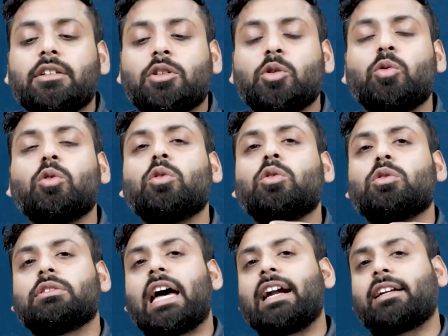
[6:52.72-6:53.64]

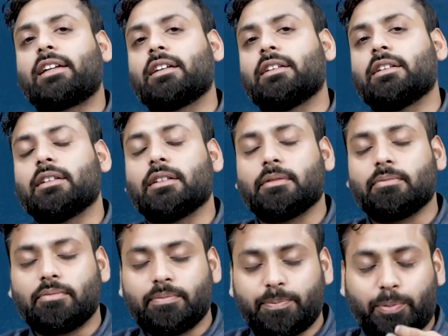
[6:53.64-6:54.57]
do that
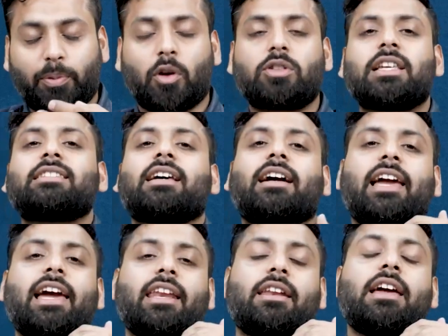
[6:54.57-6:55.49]
process
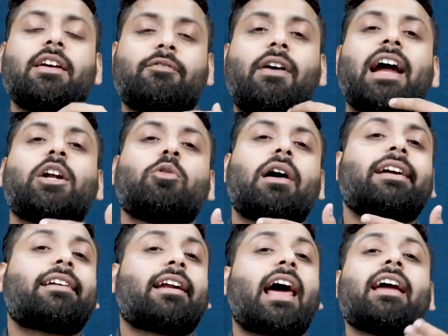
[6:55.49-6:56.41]
again? Why do I
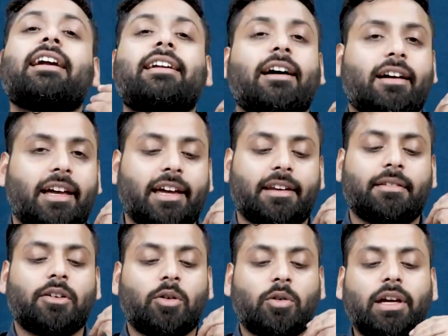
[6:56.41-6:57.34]
try it
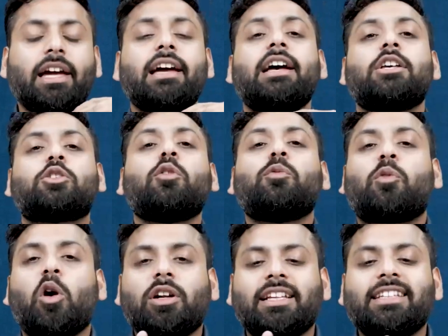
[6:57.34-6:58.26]
again? Okay, so
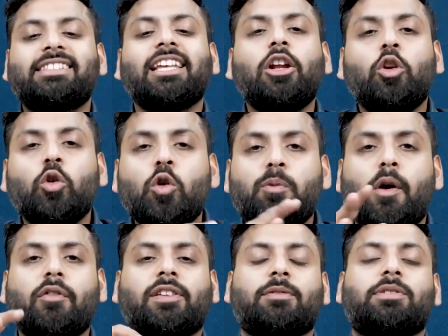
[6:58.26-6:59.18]
what is the loop
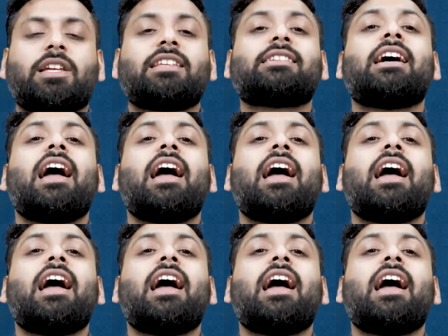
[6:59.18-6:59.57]
of substance,